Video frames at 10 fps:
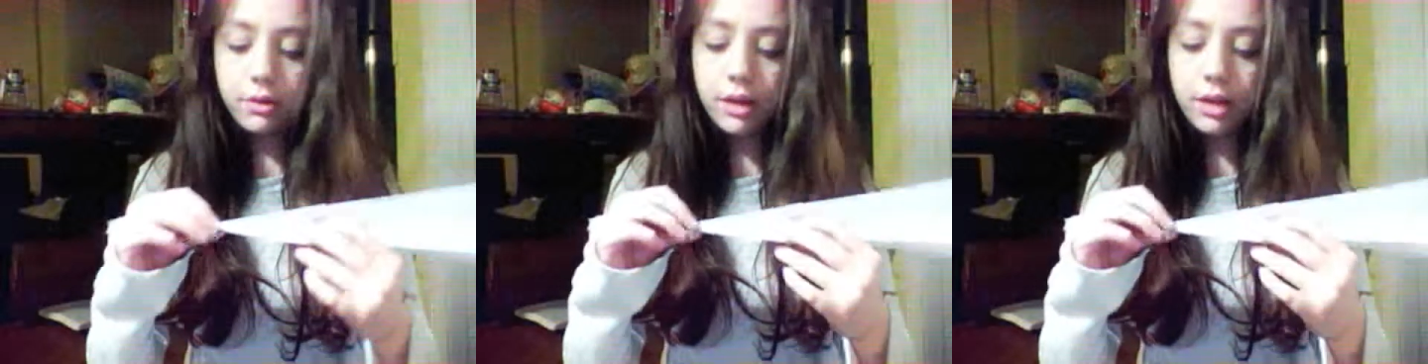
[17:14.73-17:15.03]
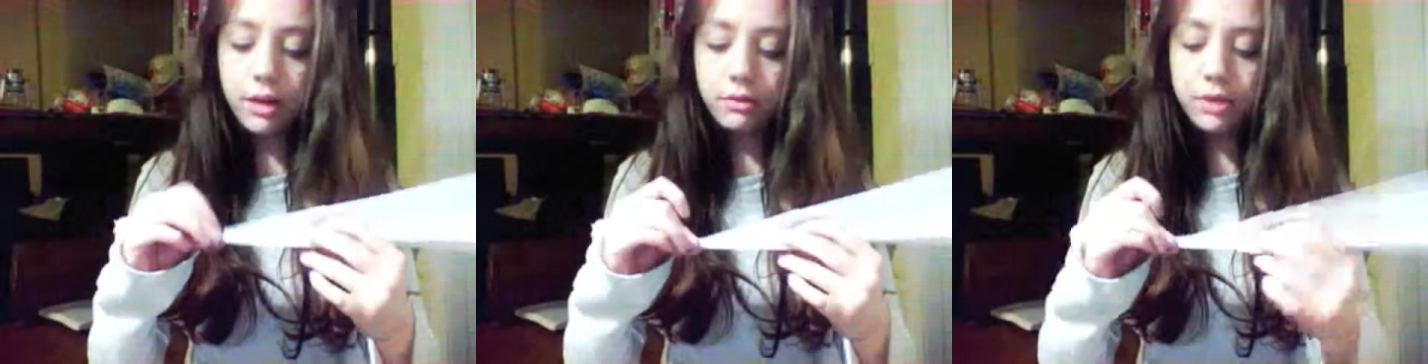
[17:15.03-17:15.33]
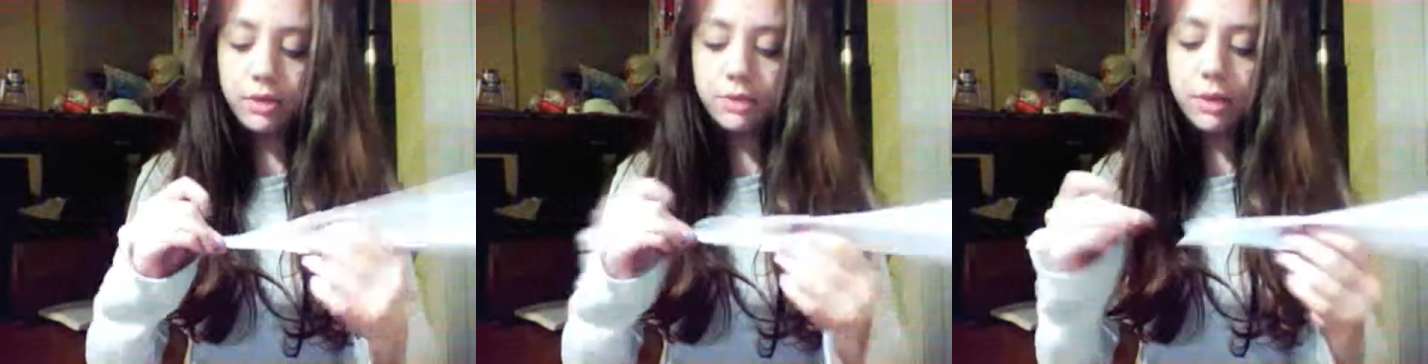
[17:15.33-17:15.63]
yeah, this
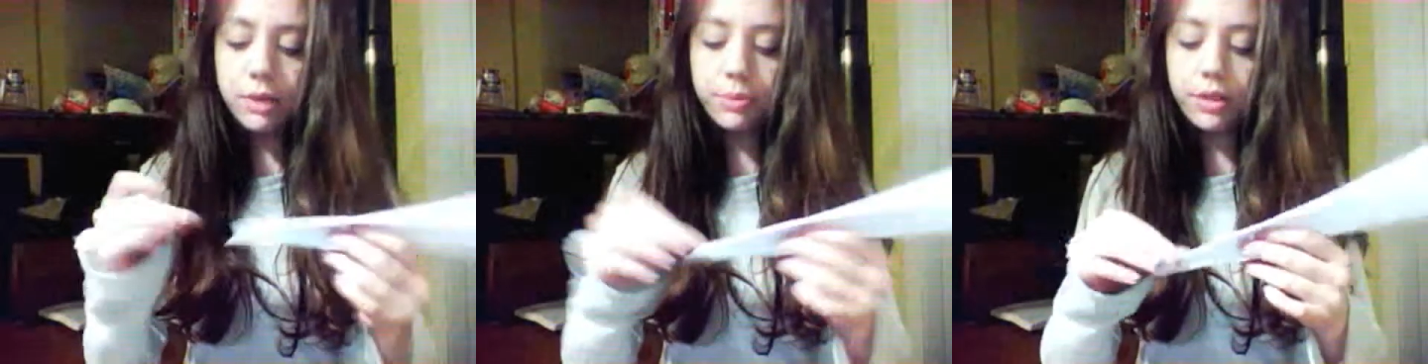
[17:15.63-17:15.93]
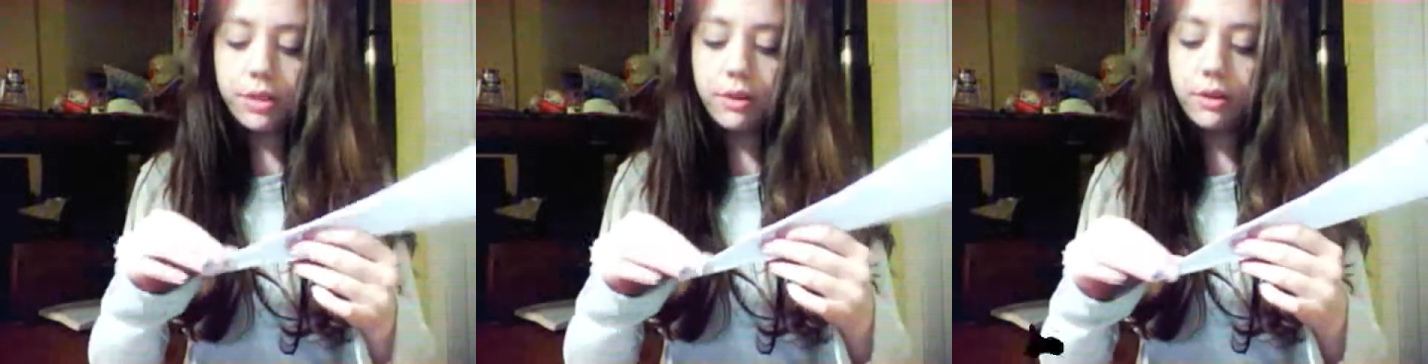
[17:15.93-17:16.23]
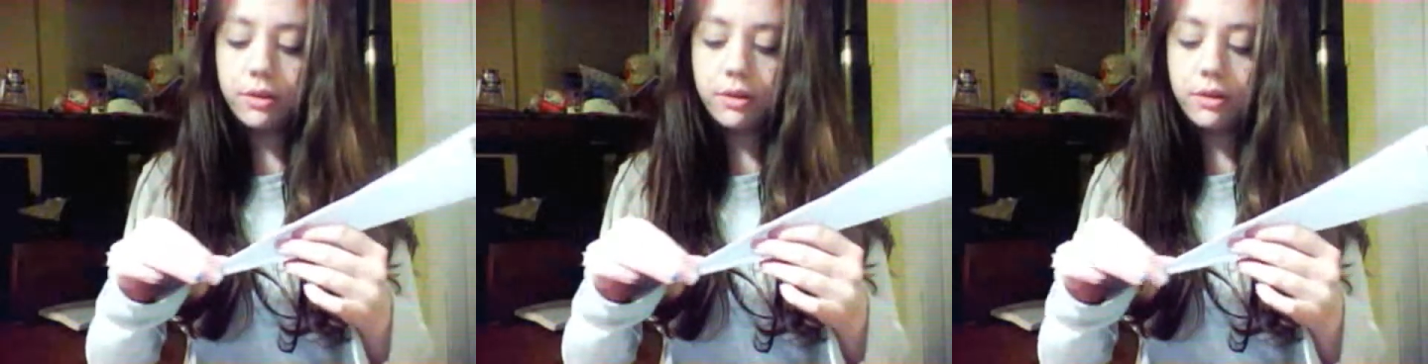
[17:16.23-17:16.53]
is what I put together.
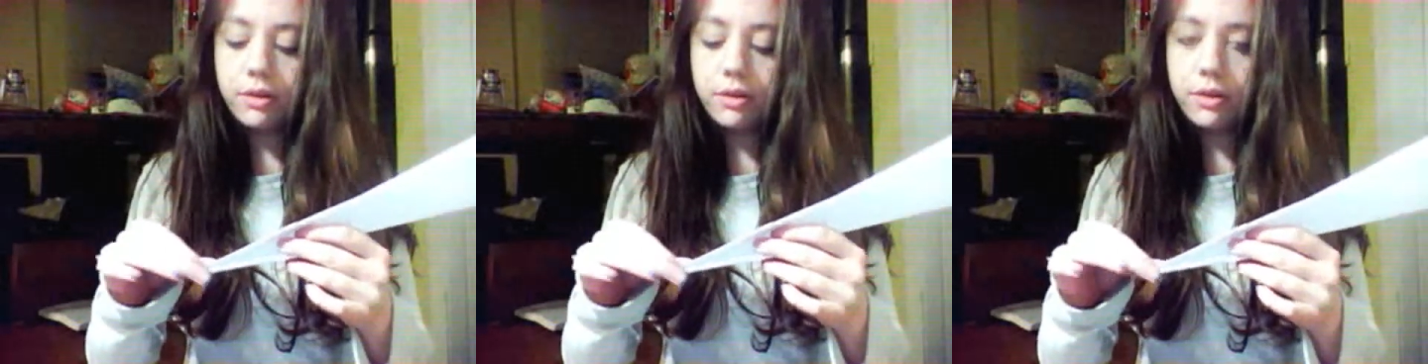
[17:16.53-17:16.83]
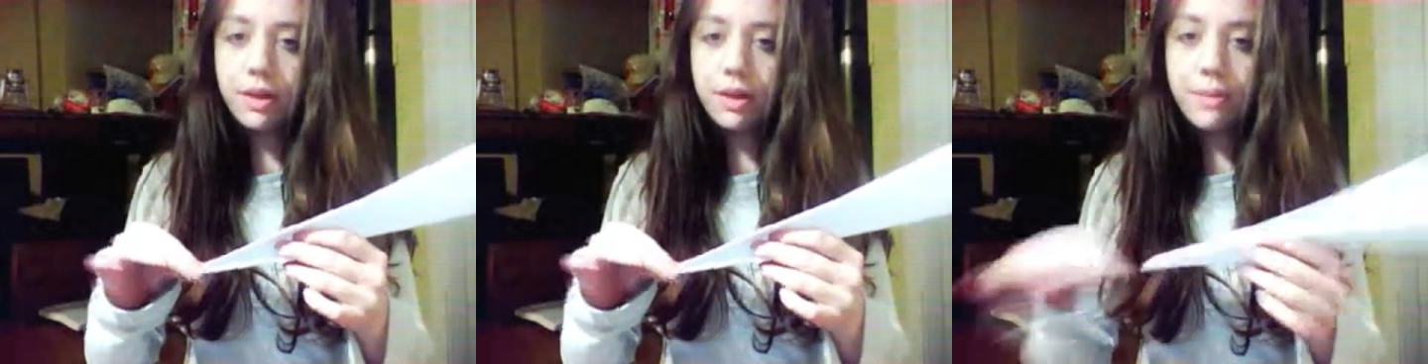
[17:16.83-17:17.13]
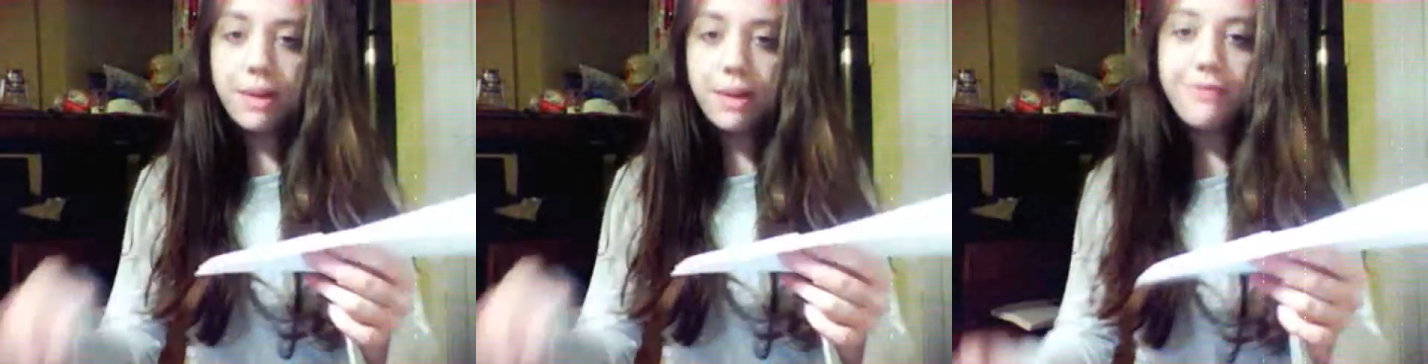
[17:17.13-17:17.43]

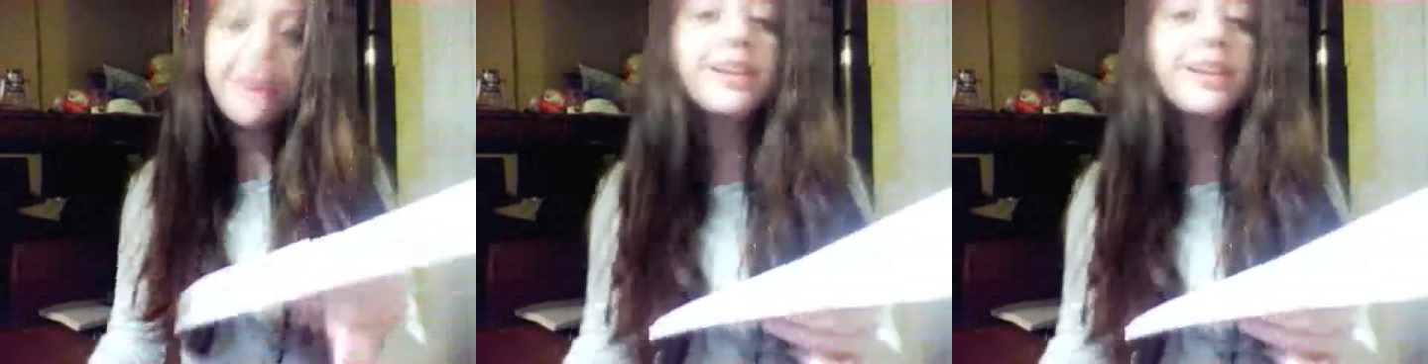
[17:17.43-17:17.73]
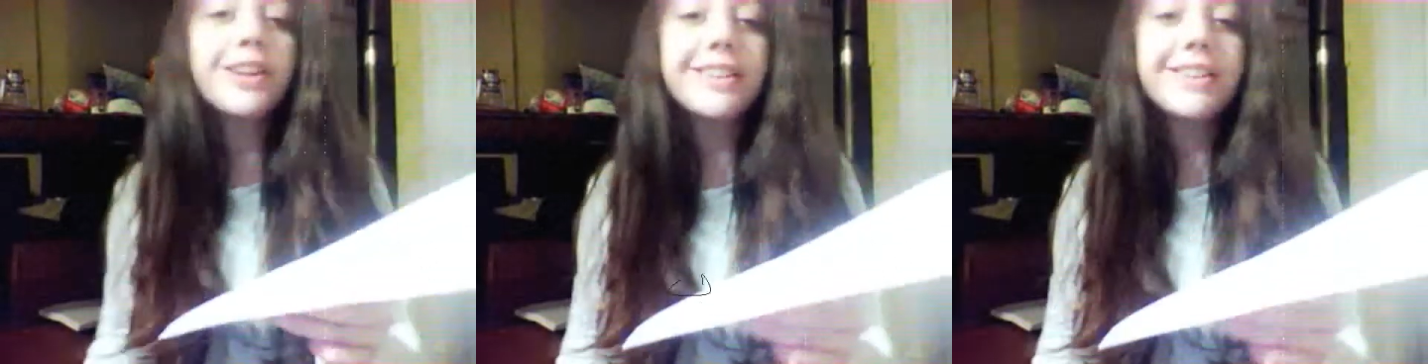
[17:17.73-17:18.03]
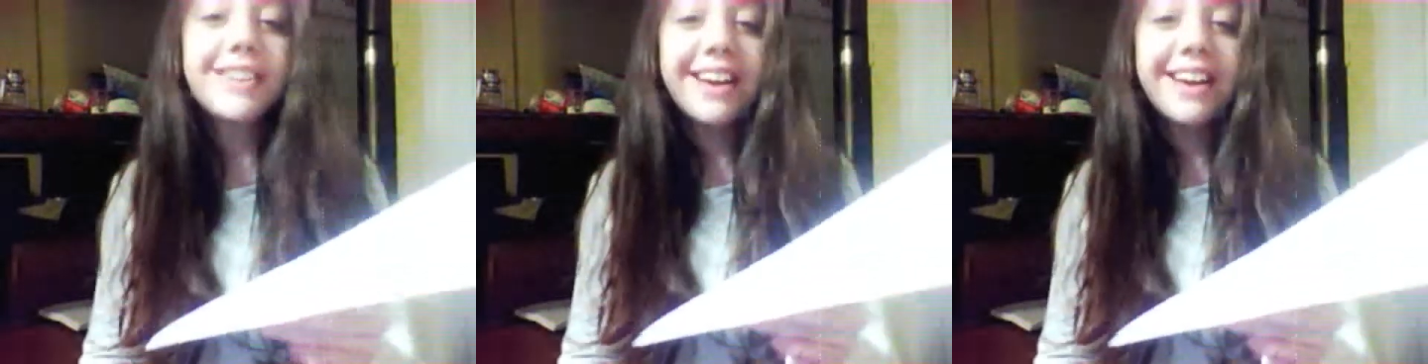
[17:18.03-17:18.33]
But I finally learned
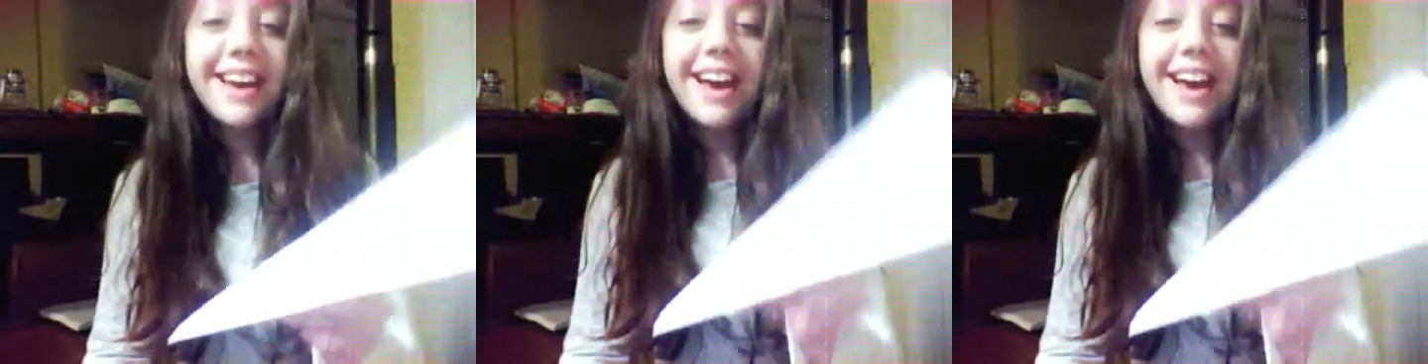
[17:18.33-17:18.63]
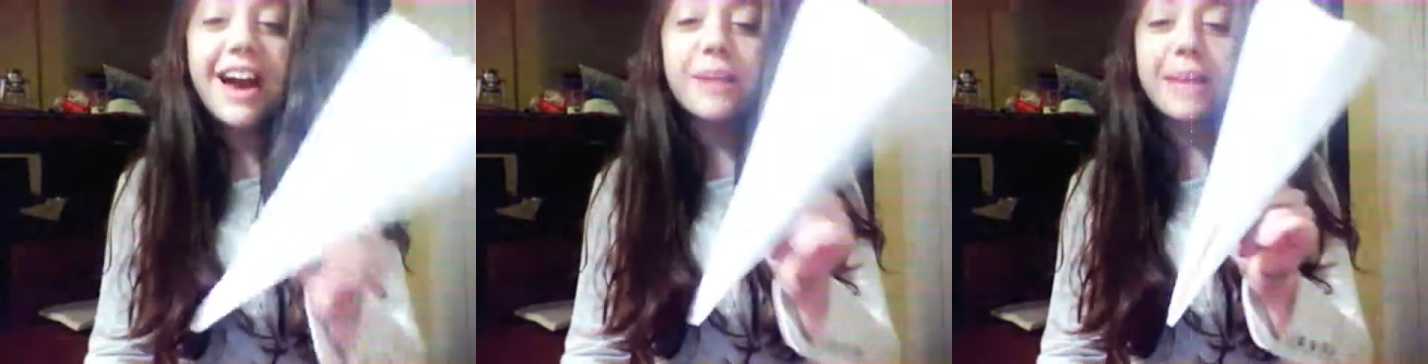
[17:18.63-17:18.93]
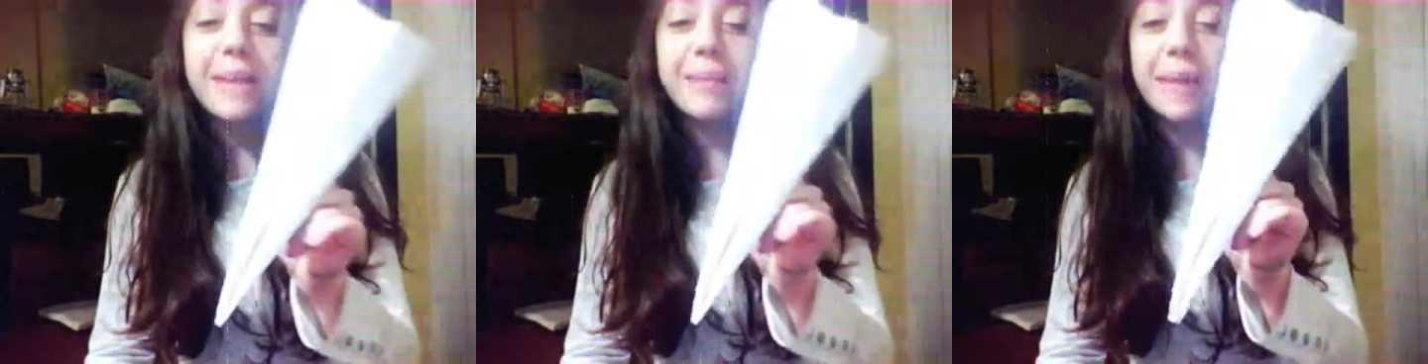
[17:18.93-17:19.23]
how to
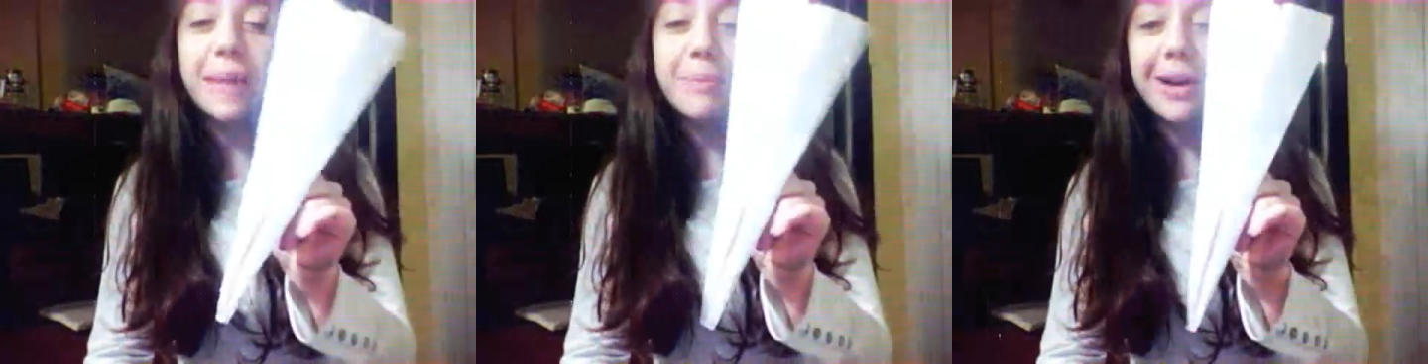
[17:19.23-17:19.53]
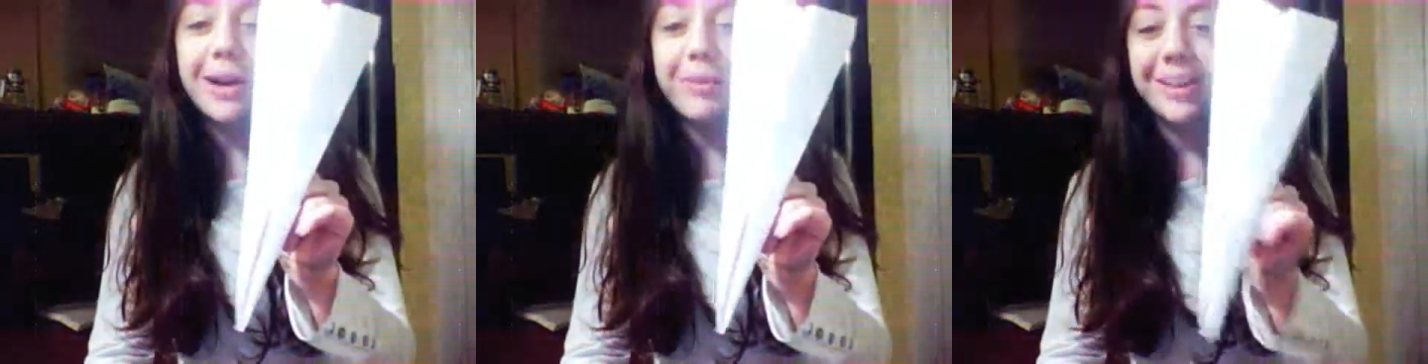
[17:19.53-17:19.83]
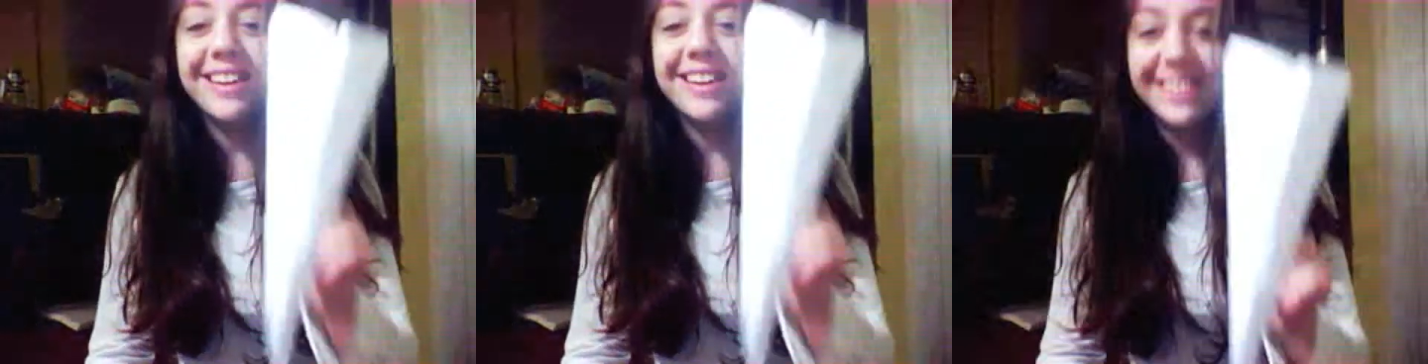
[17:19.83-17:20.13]
make a paper airplane